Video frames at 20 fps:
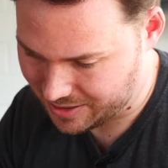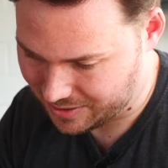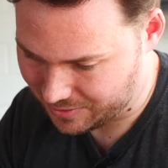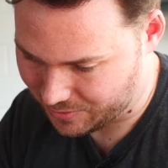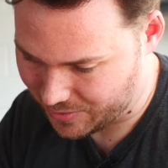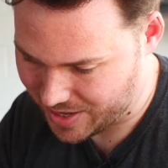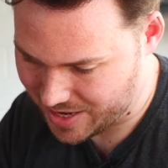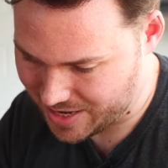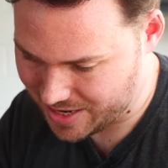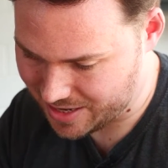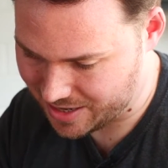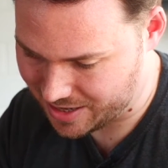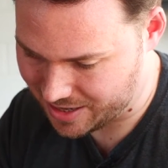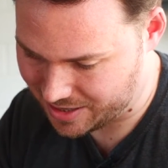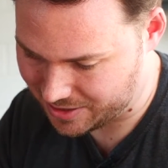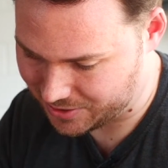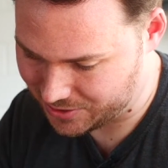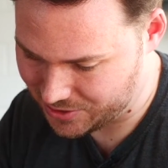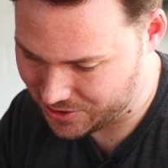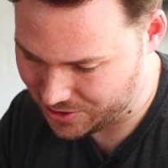We
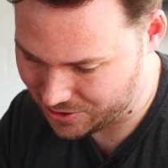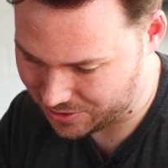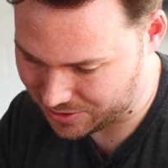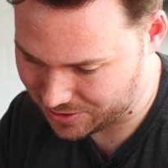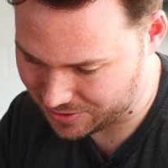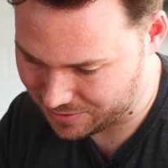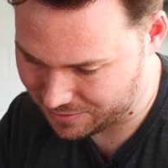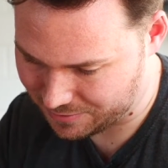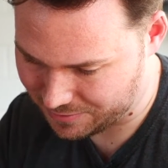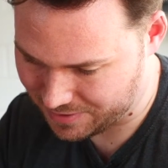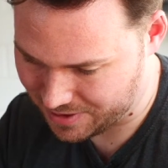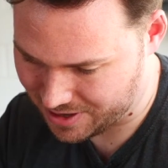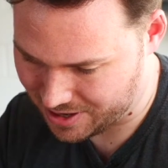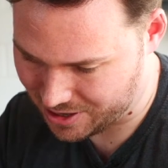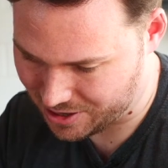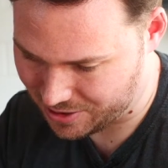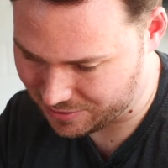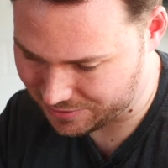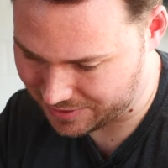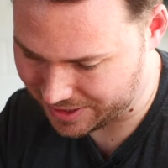are not far
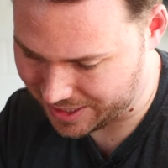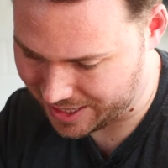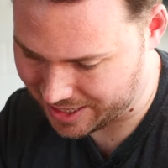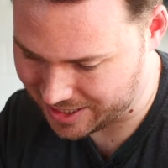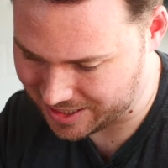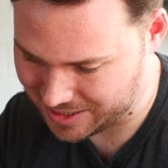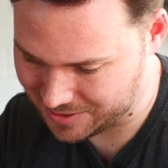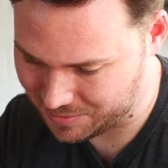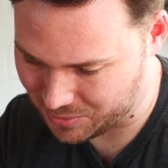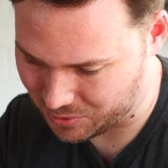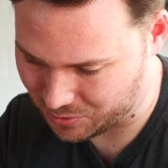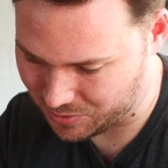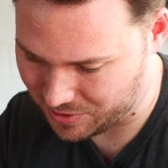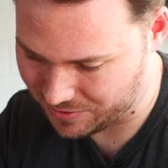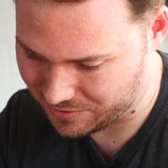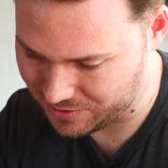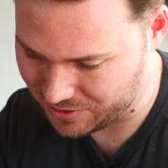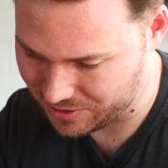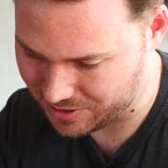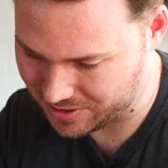off the end, but
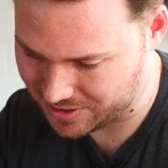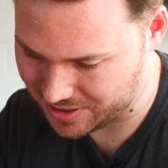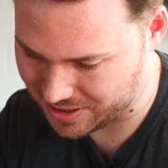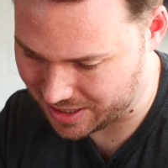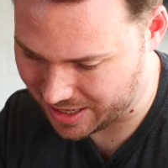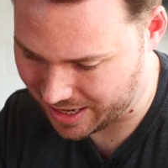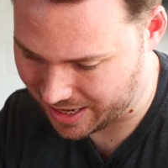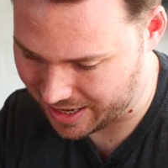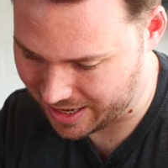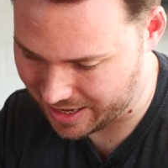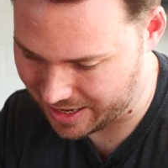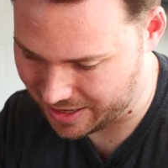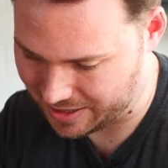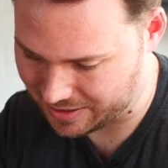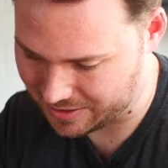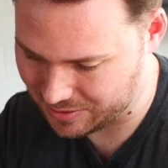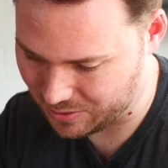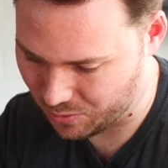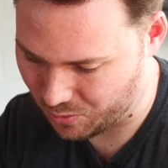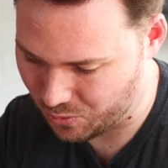we've got
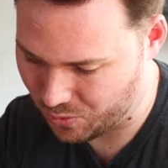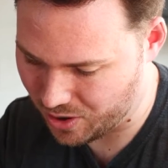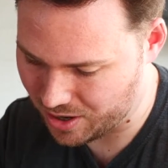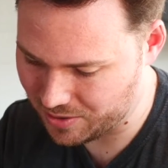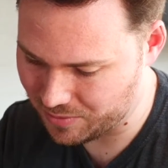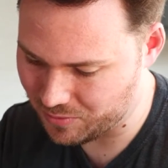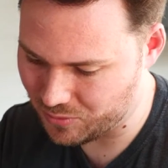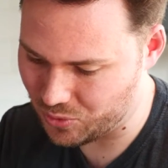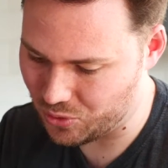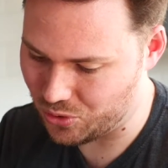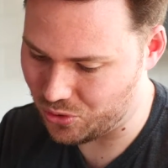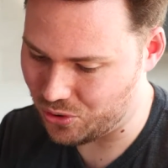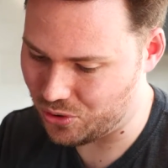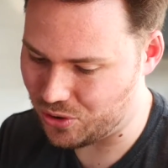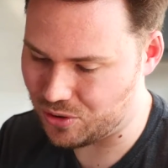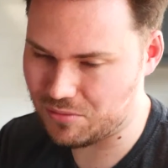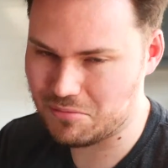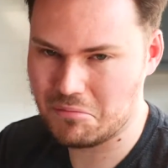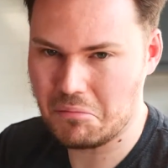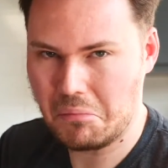one
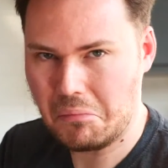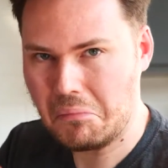more.